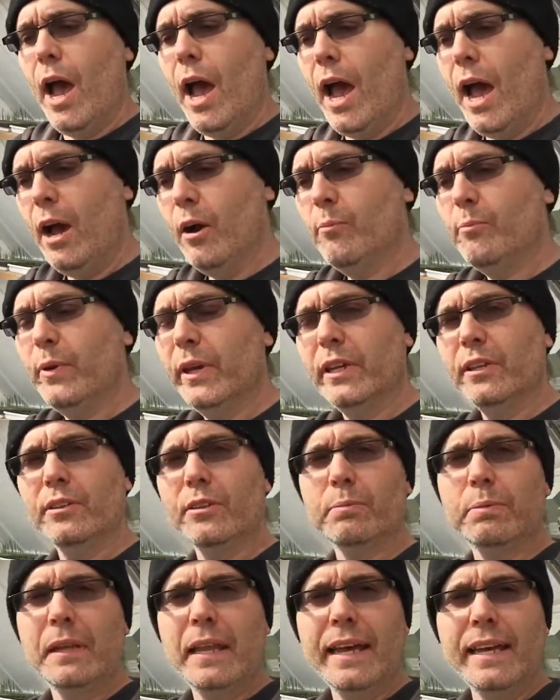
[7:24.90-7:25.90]
how big
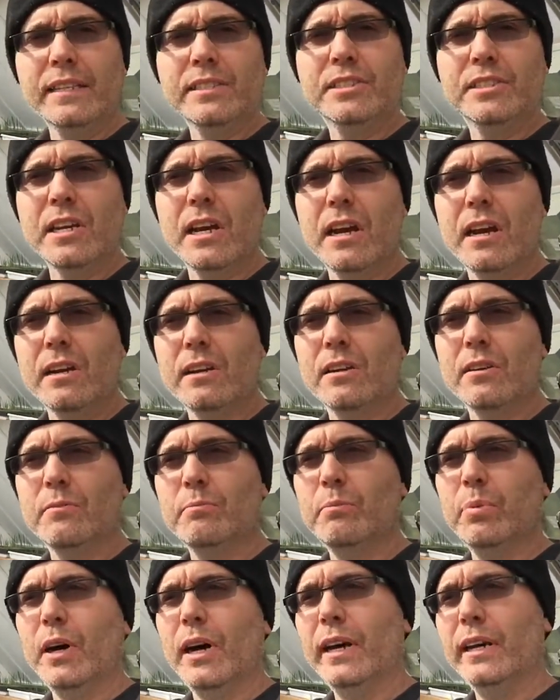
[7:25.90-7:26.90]
your plants are
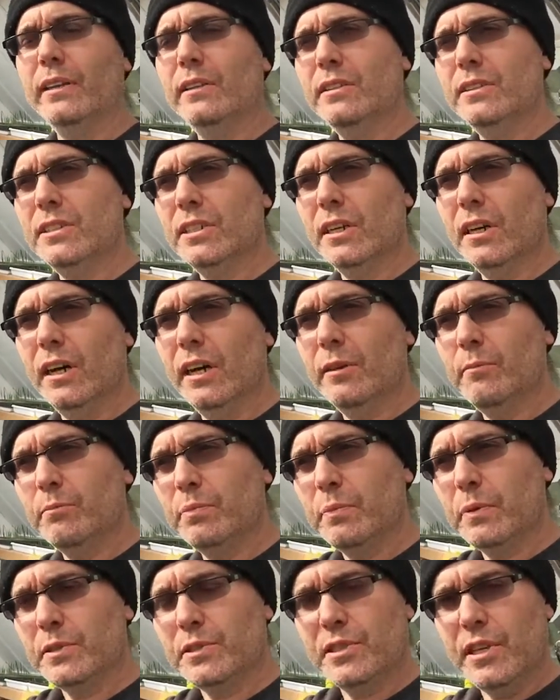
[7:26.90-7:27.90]
by the time
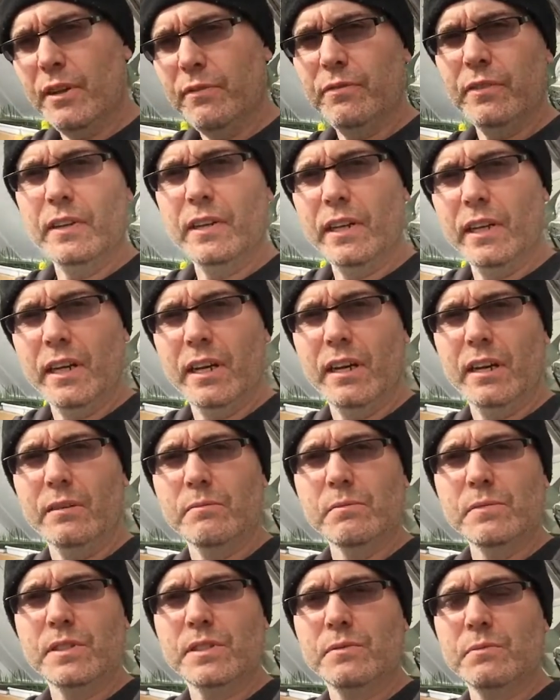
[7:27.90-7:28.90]
Persephone
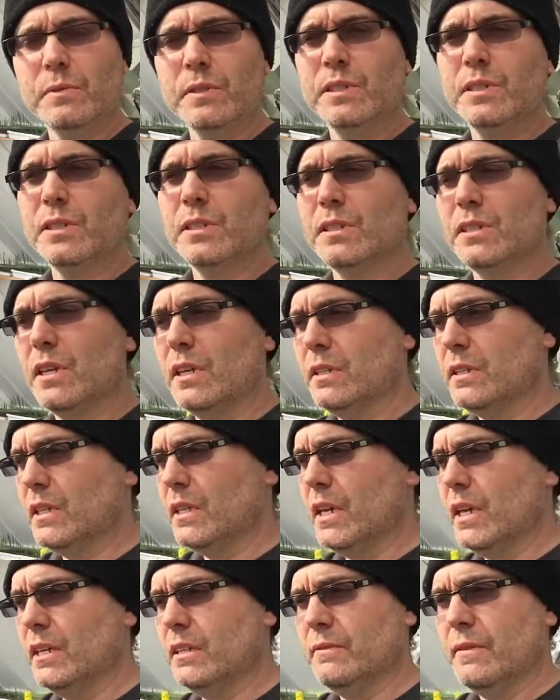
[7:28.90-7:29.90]
comes, which is at
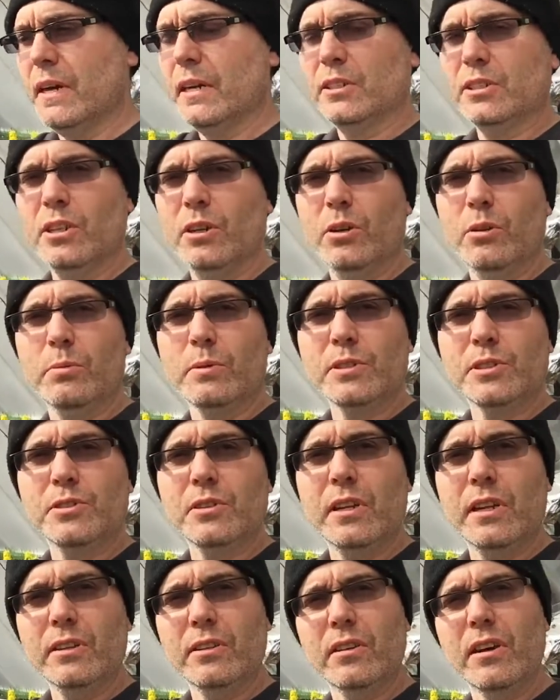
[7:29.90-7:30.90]
the end of October,
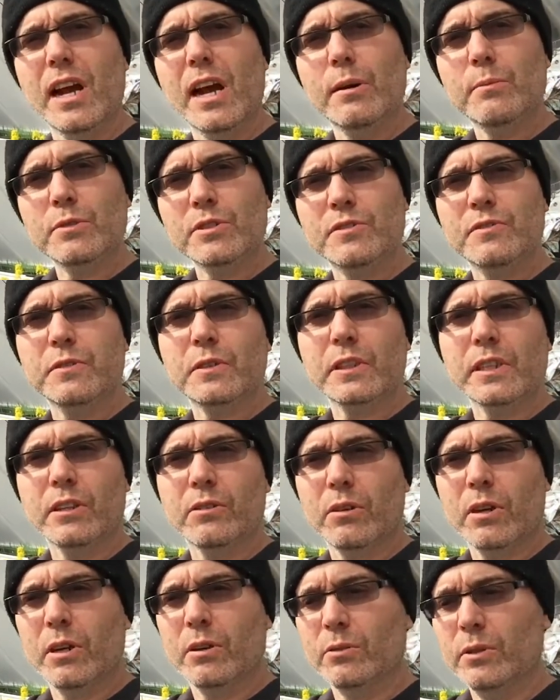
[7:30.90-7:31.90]
so that they're almost fully
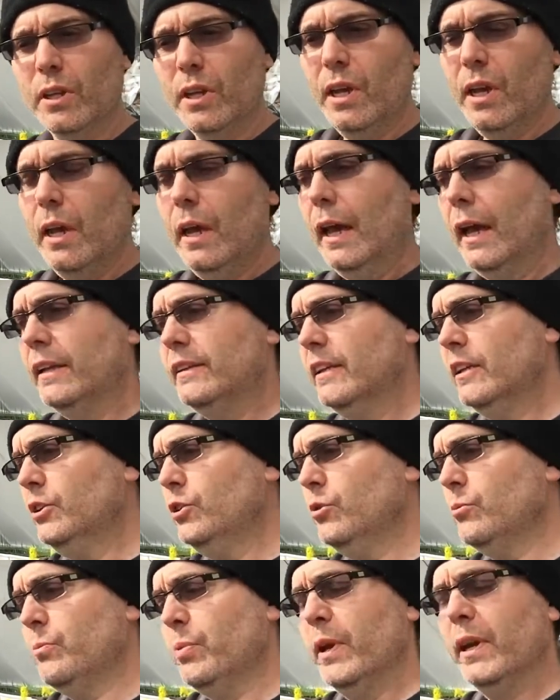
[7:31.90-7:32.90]
grown. And then
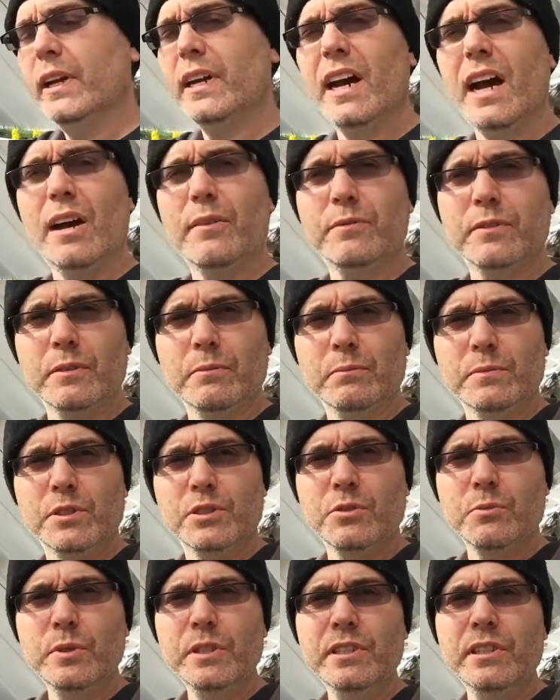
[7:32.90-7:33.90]
you'd pick off them.
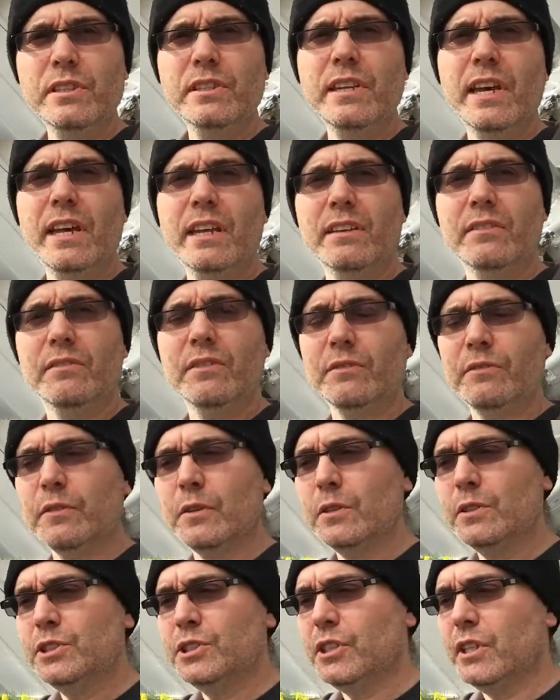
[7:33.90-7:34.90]
So we did that in the
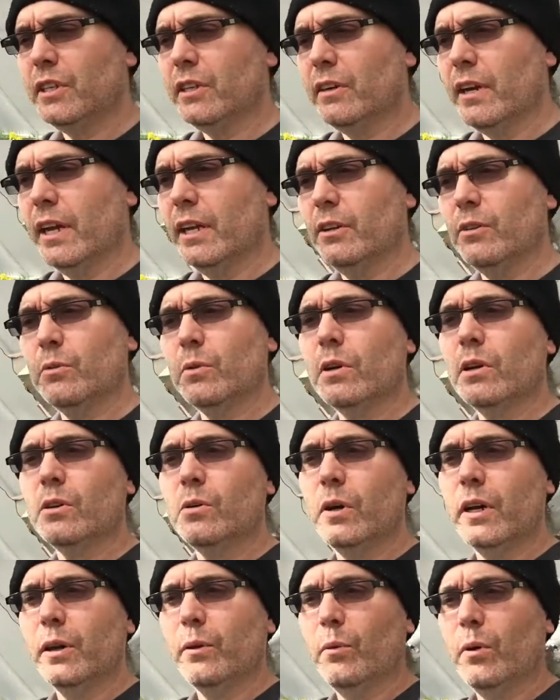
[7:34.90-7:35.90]
first year and it worked
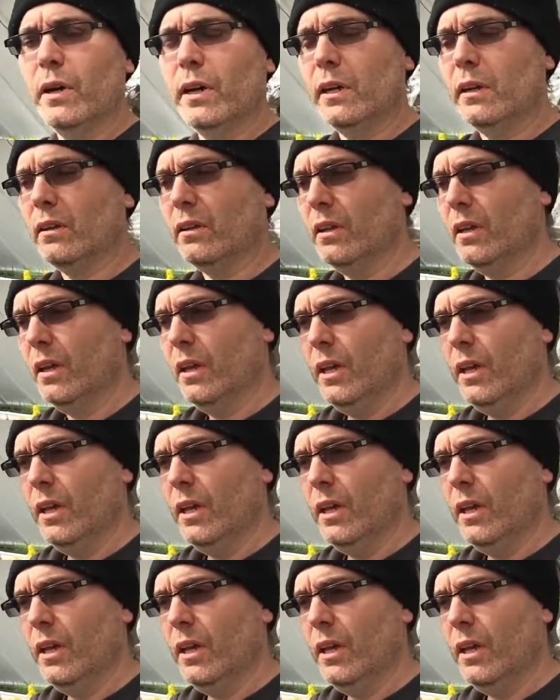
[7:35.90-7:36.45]
quite well.